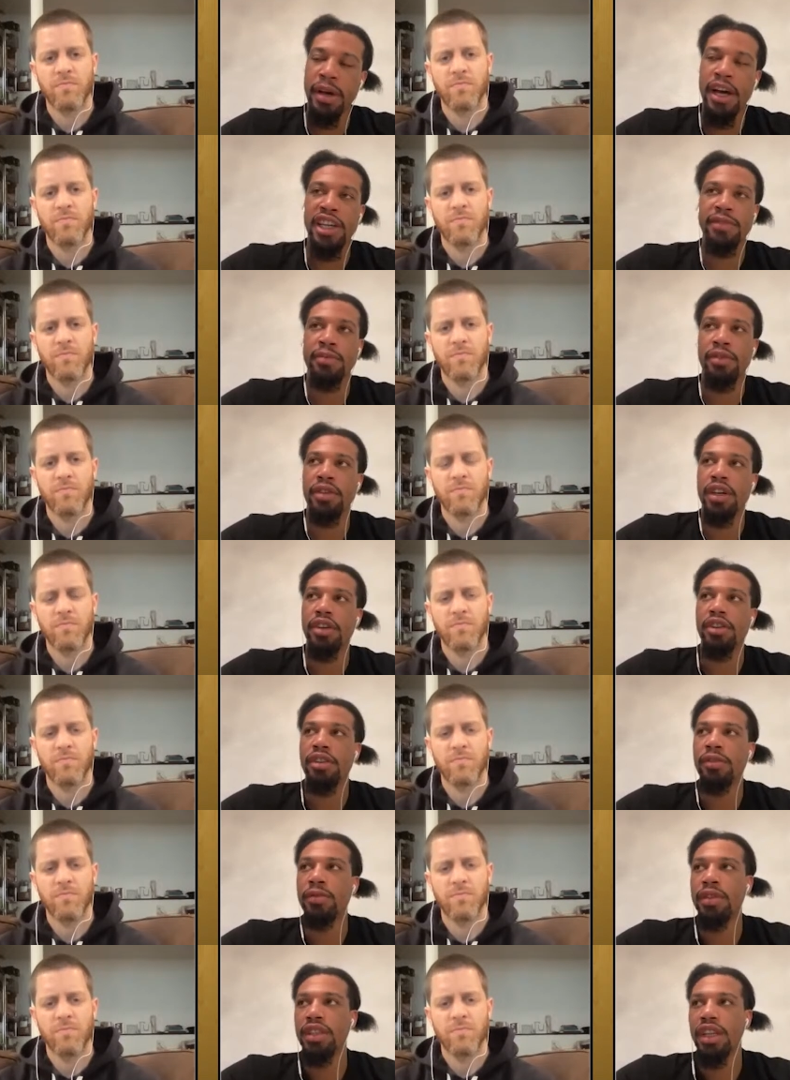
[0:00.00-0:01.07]
Speaker 1: basketball. They
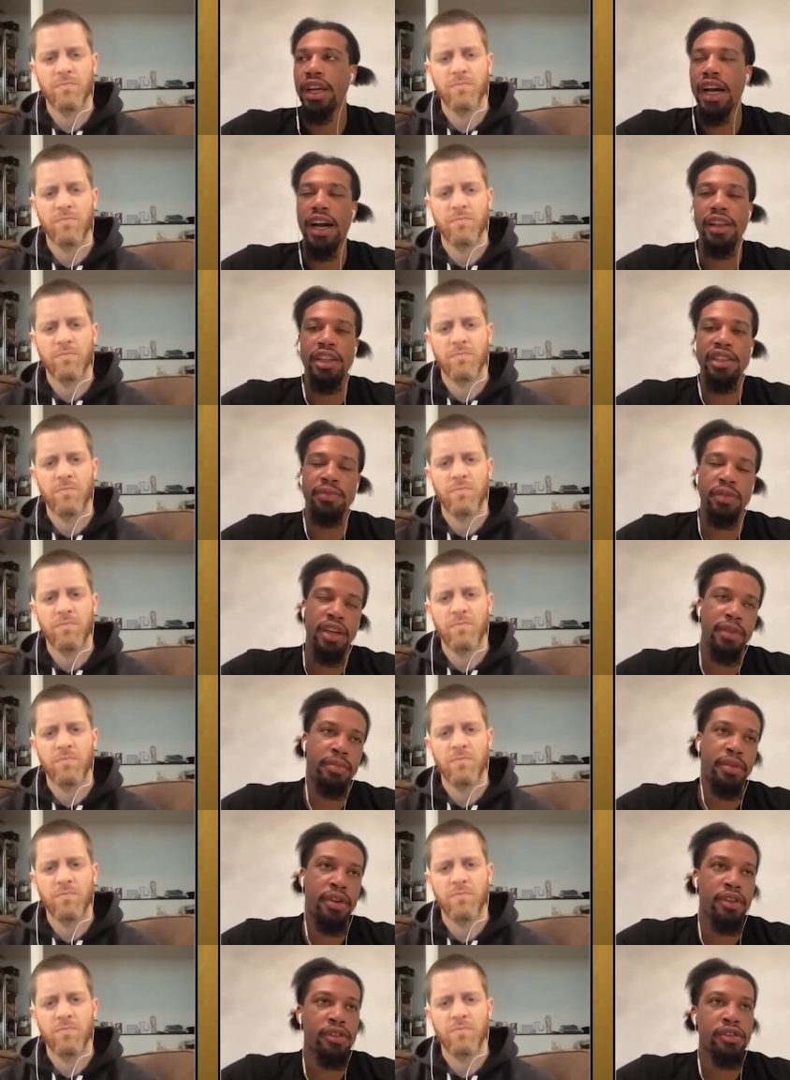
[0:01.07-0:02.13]
all went to college, played
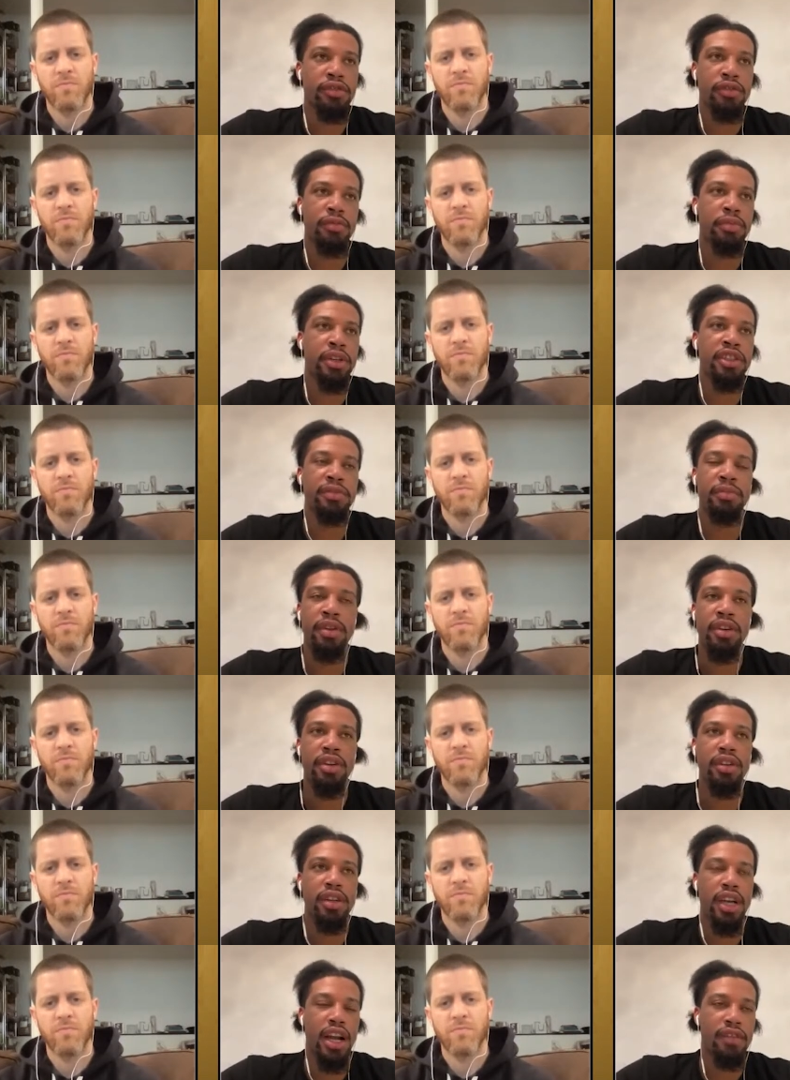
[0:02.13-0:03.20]
pro,
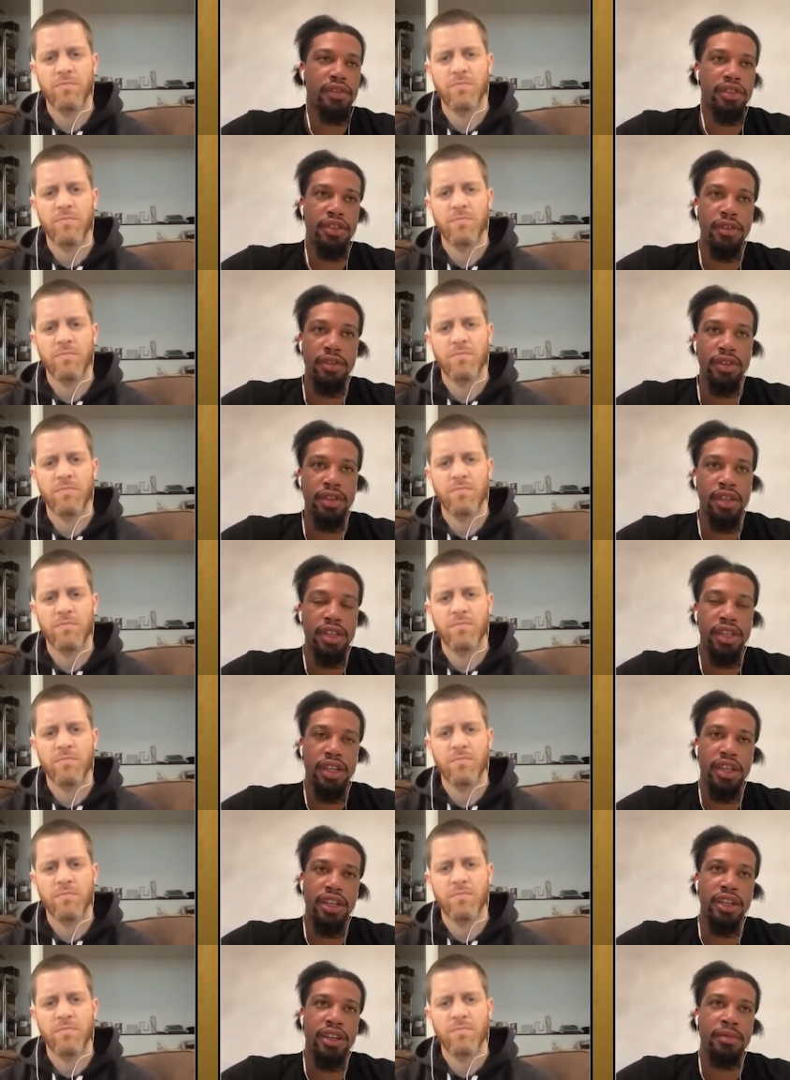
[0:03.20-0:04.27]
Pittsburgh, Arizona.
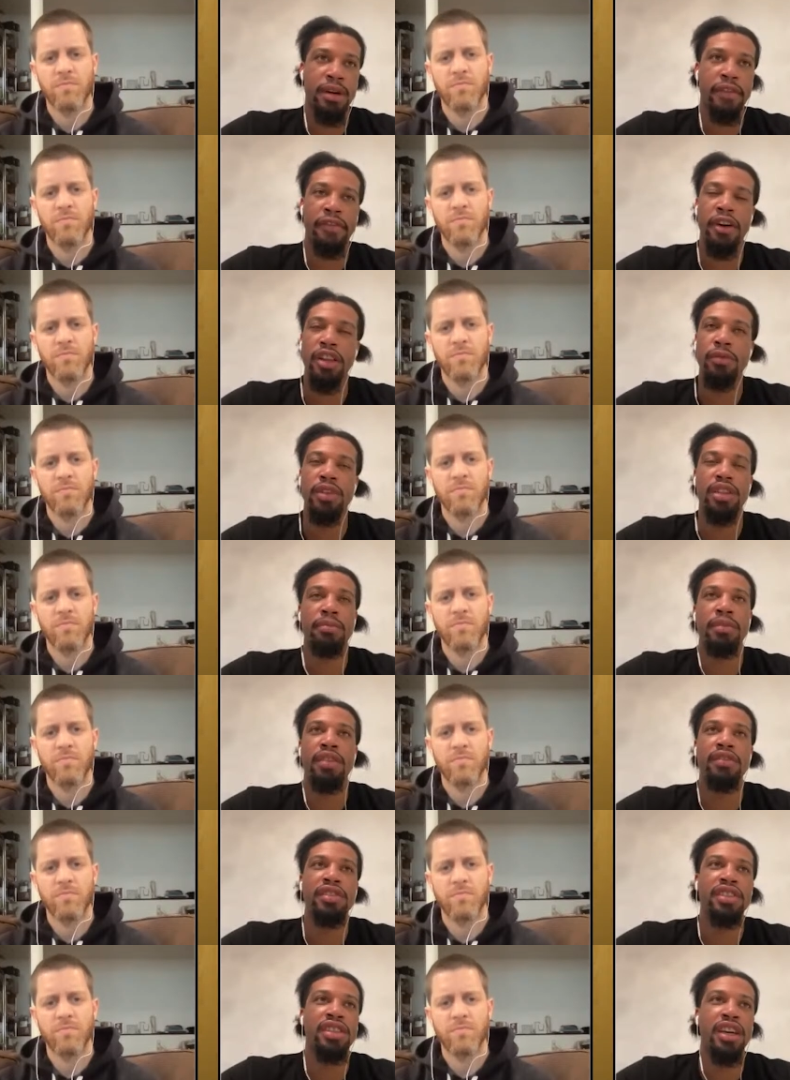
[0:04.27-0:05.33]
Uh, my father went to Murray
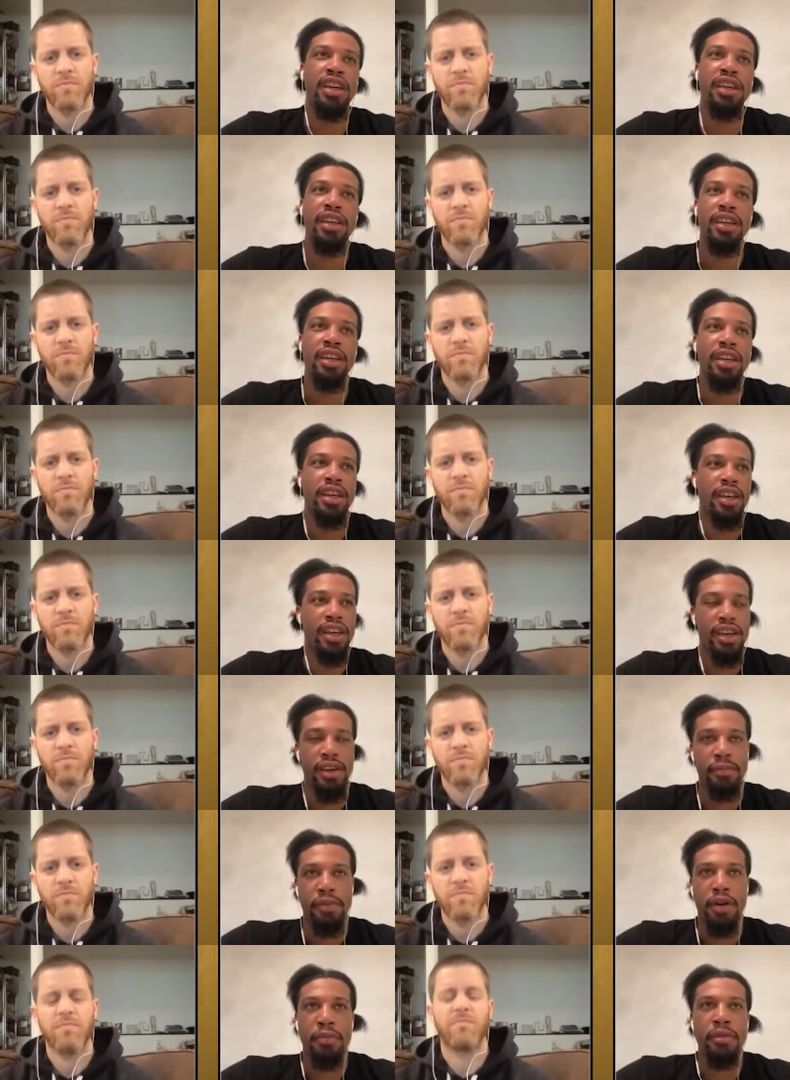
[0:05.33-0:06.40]
State.
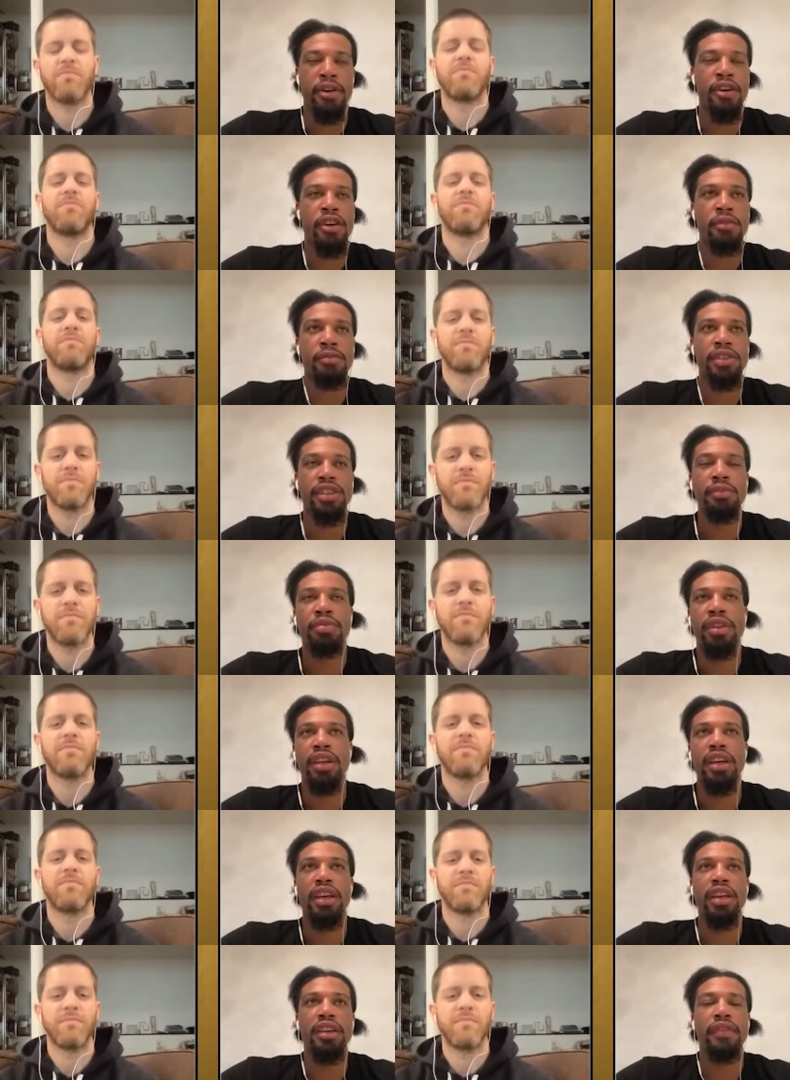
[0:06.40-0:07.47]
My mom, she
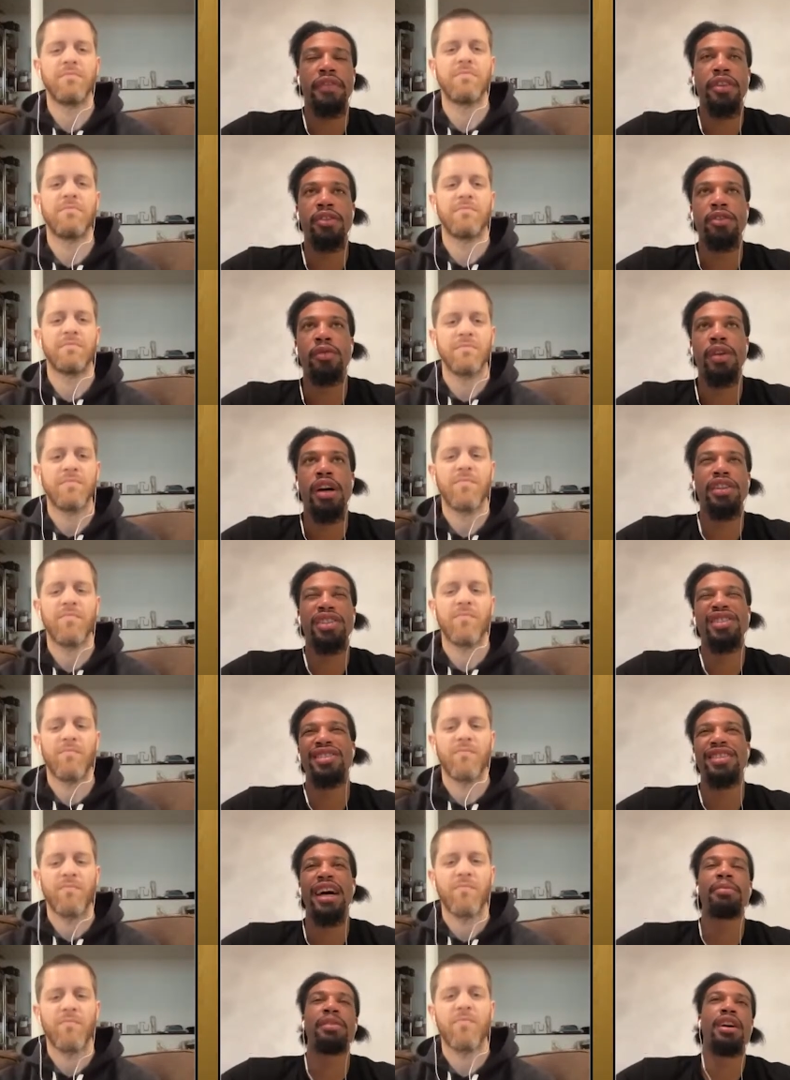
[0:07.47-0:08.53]
played for a little while. She
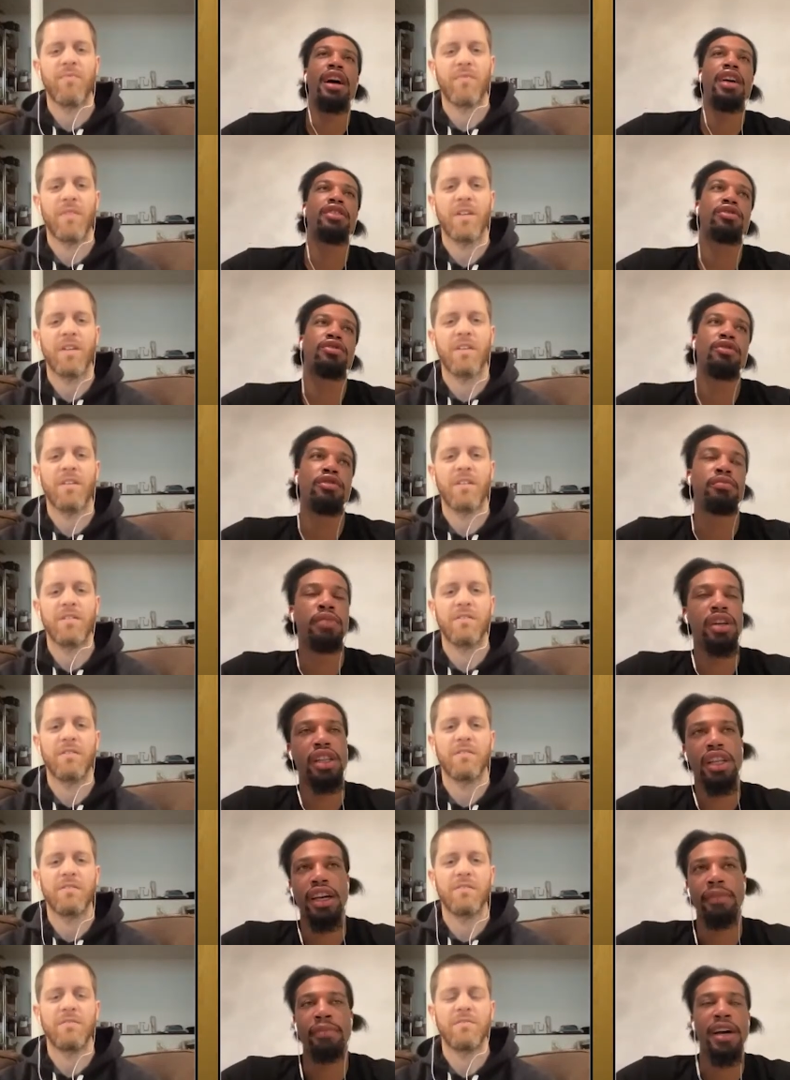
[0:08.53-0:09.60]
stopped in high school, but
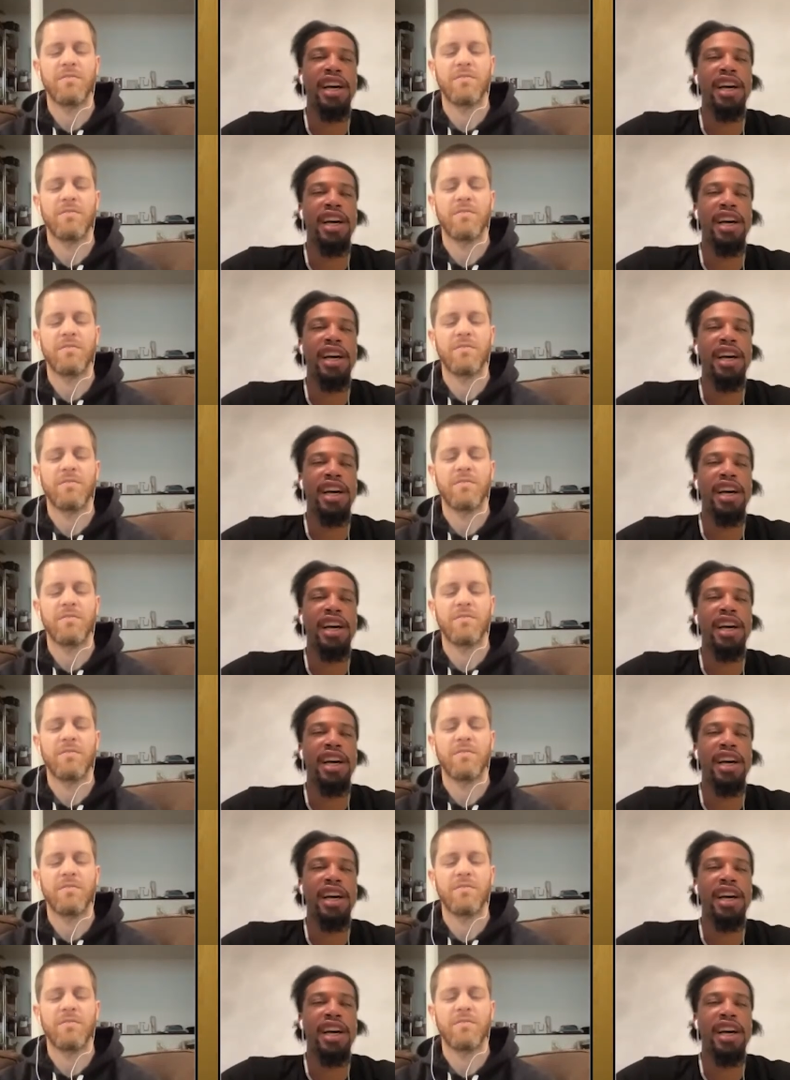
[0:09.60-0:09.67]
like